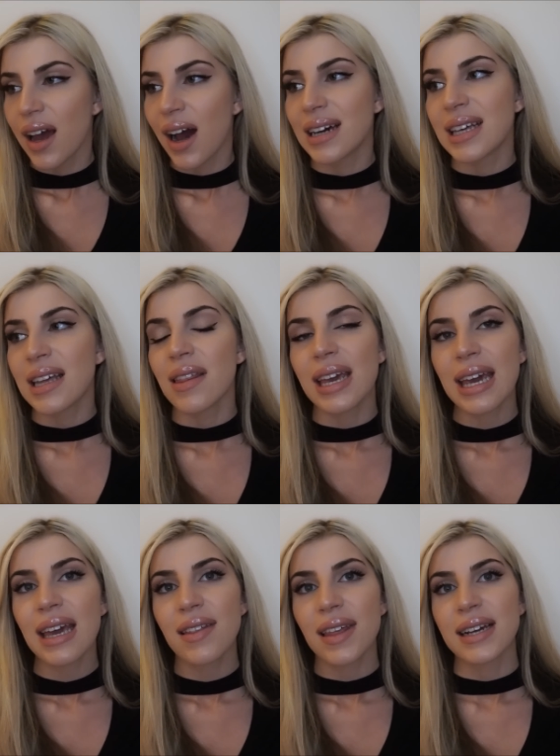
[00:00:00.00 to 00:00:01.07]
I think the
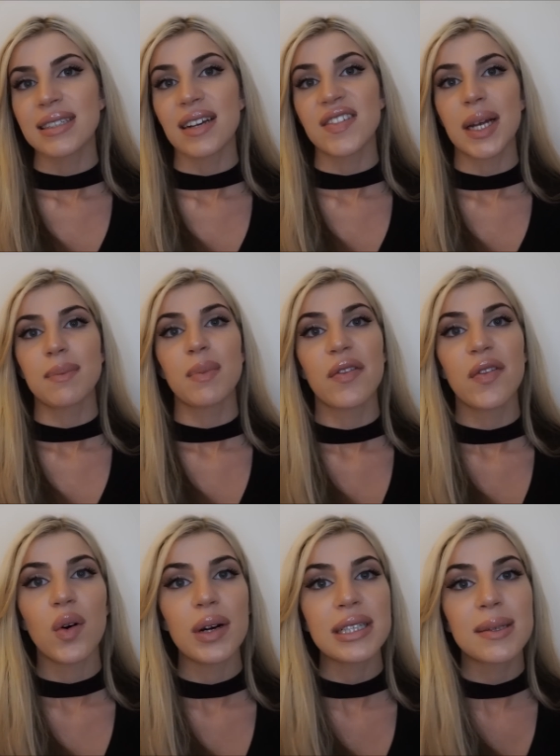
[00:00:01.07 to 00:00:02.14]
key thing, as I've said
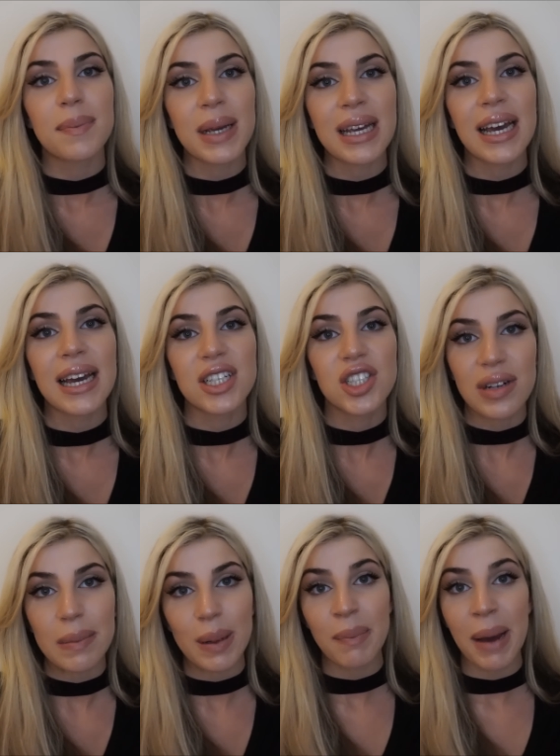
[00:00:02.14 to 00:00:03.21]
before, is to be
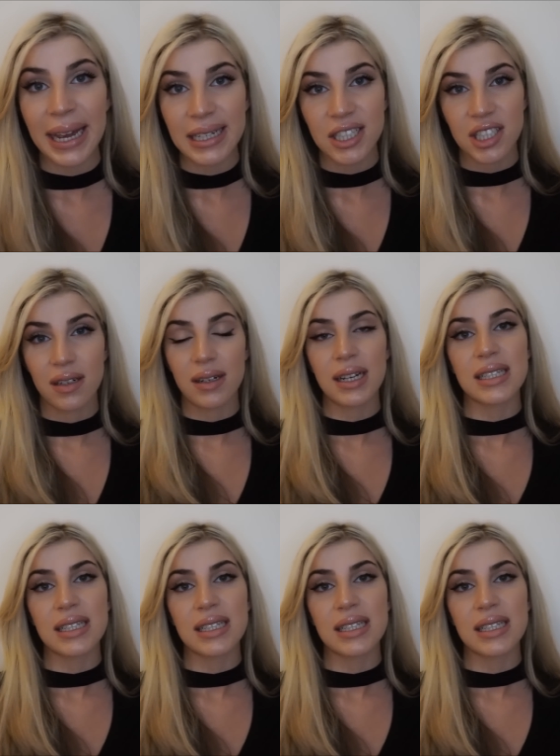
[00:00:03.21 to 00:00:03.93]
extremely patient.